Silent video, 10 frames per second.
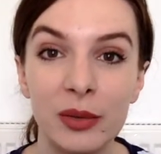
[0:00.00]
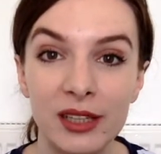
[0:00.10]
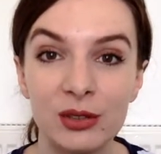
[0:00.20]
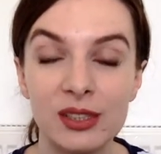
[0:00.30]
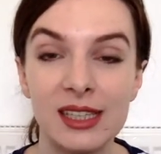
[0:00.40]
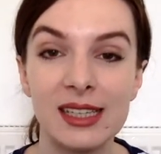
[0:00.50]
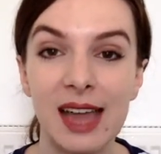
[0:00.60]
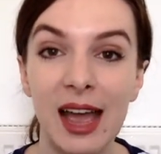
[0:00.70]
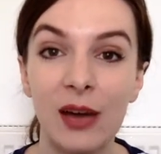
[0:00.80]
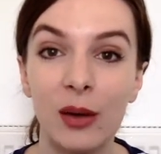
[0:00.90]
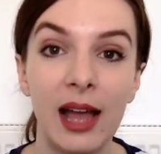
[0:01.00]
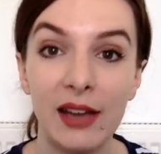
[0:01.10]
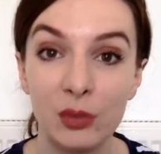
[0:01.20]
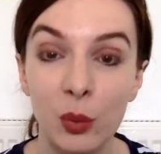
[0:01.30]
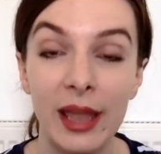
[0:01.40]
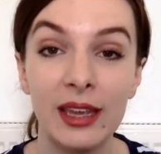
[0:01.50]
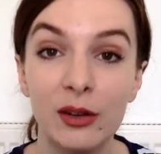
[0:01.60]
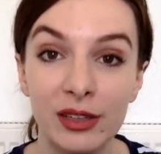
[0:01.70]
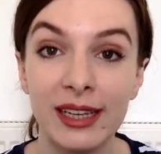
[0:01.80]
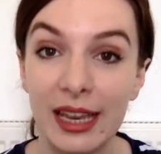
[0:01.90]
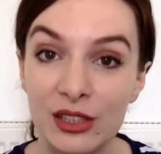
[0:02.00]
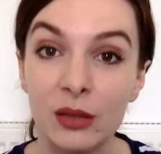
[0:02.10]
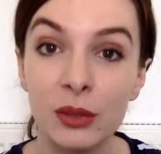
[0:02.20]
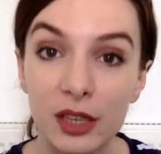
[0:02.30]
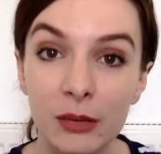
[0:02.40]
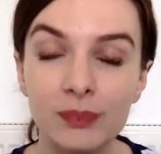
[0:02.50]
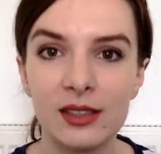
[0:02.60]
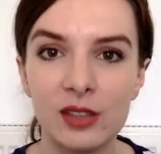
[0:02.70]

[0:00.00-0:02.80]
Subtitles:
or be interested now have a way of engaging with you.